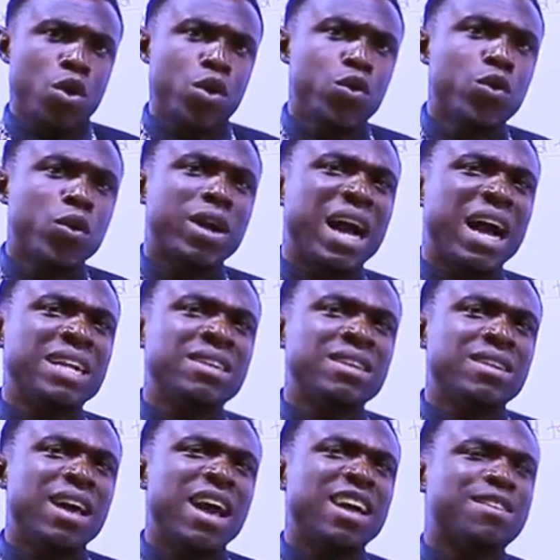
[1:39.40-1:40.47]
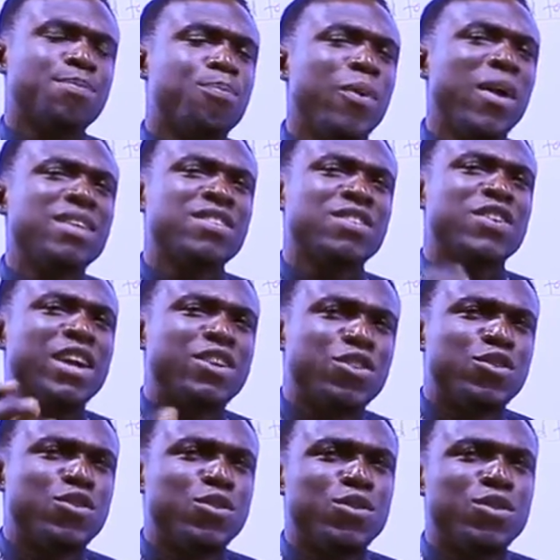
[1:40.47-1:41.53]
You can express
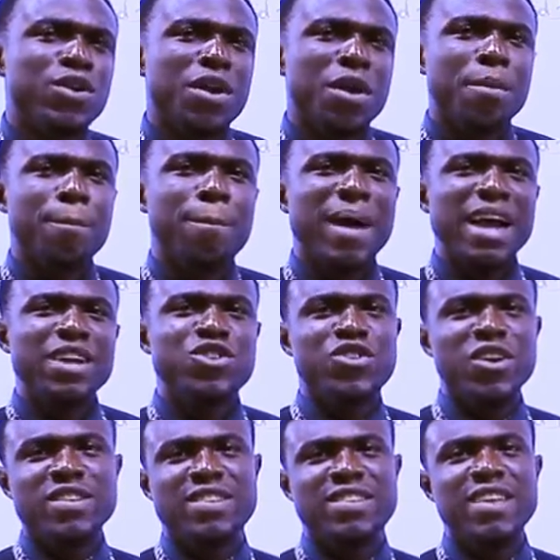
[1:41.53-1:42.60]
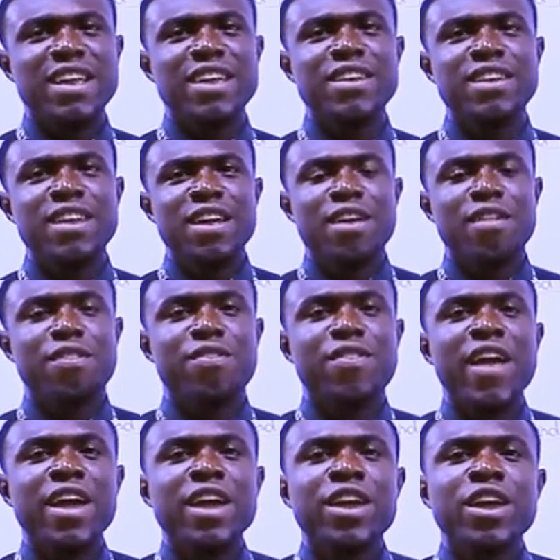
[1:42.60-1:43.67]
gratitude by just saying
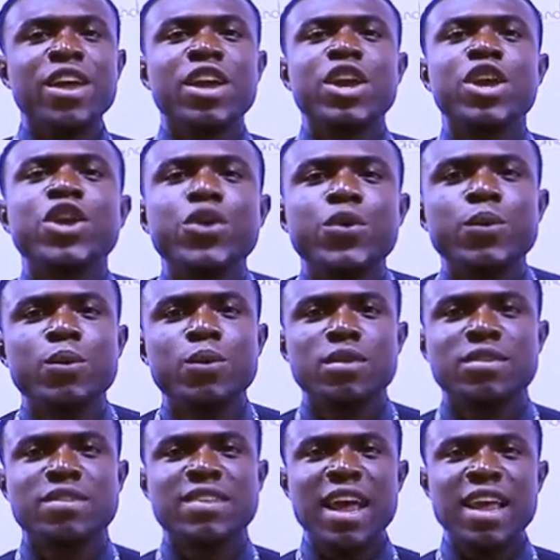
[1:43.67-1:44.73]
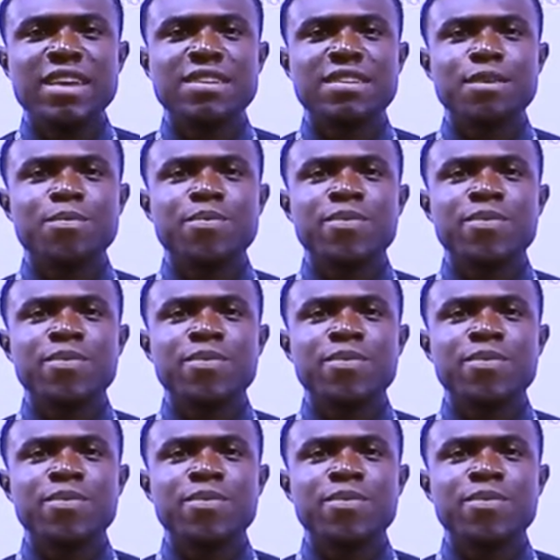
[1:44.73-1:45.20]
thank you. Say it.